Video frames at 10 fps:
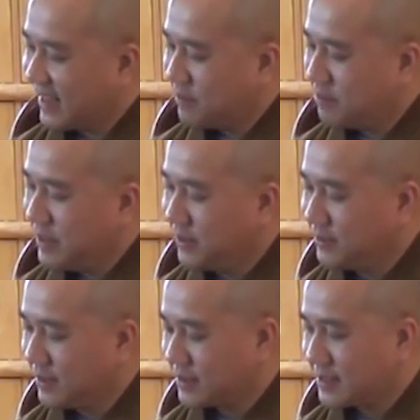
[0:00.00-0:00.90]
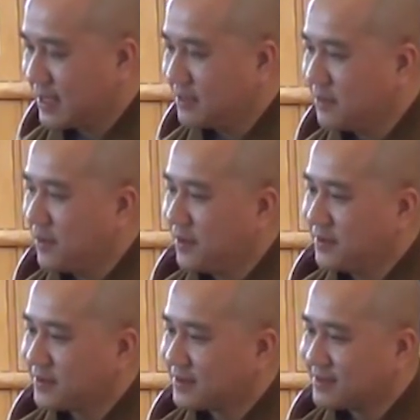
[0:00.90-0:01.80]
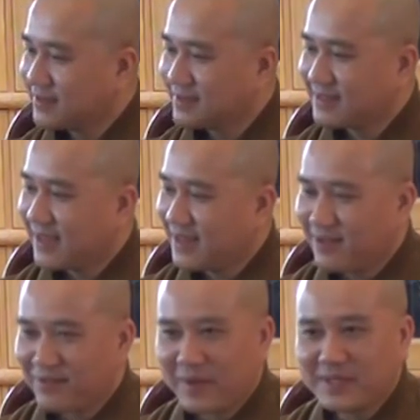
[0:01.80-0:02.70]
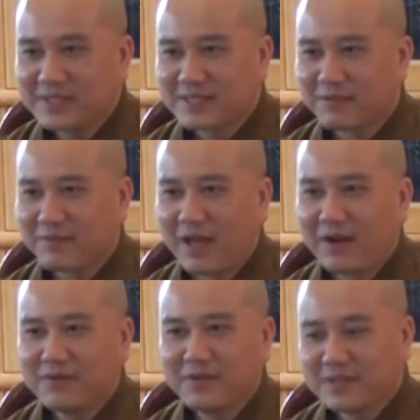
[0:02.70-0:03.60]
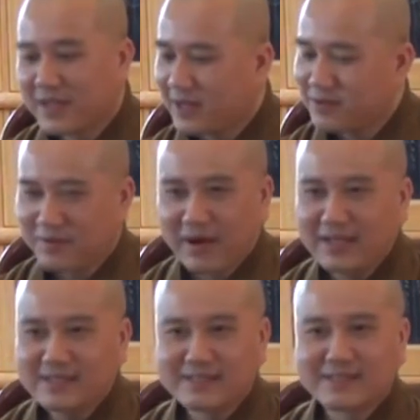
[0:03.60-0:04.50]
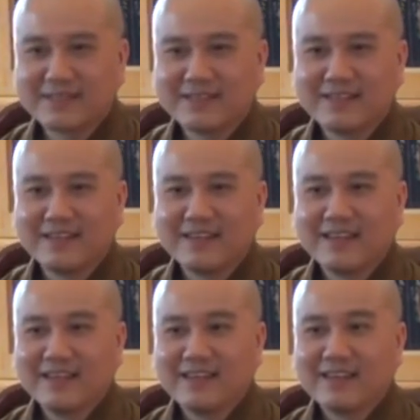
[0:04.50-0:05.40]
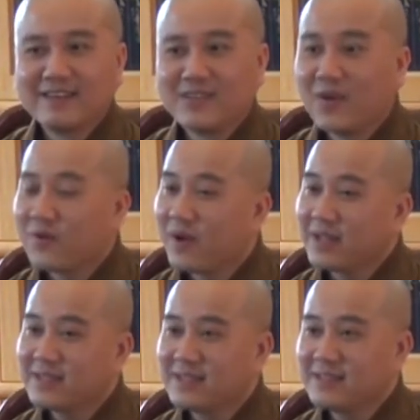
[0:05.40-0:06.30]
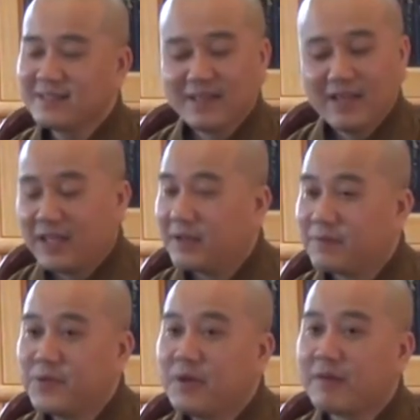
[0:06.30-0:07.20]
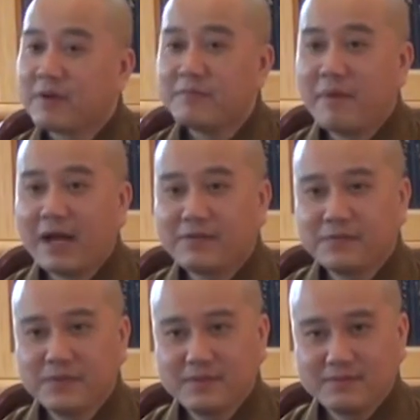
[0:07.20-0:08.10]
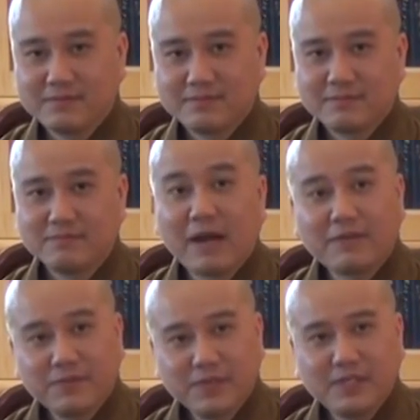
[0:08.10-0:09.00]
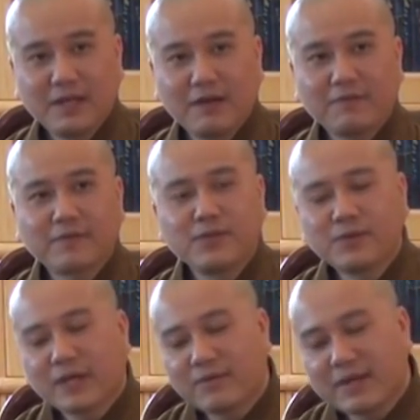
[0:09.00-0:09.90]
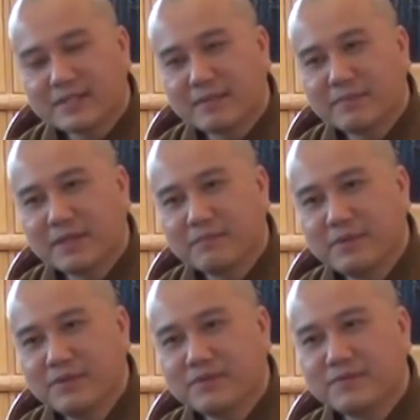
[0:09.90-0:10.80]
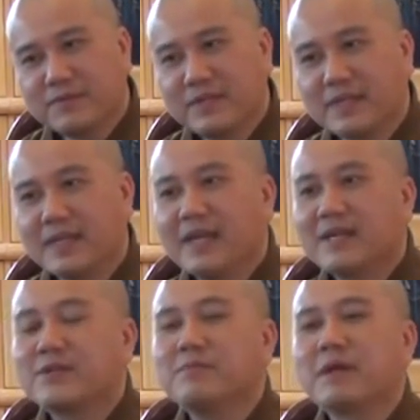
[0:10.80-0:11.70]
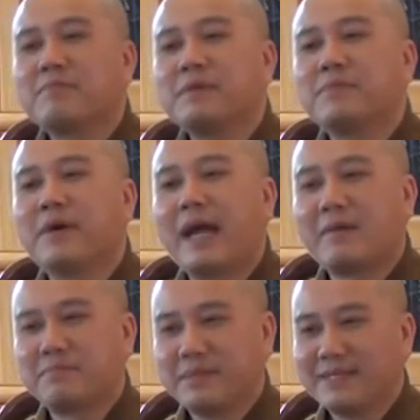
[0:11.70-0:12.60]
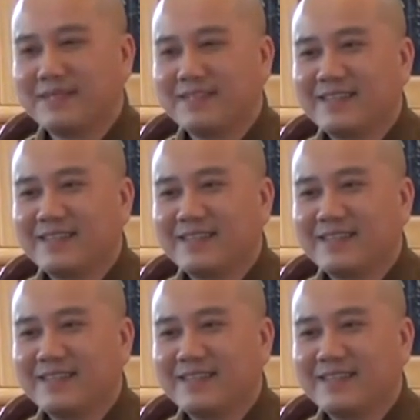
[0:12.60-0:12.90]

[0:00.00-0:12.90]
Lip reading: Can build a table, can arrange the flower, can write. Your writing, if you have a mindful enough, you can write something beautifully to make people happy.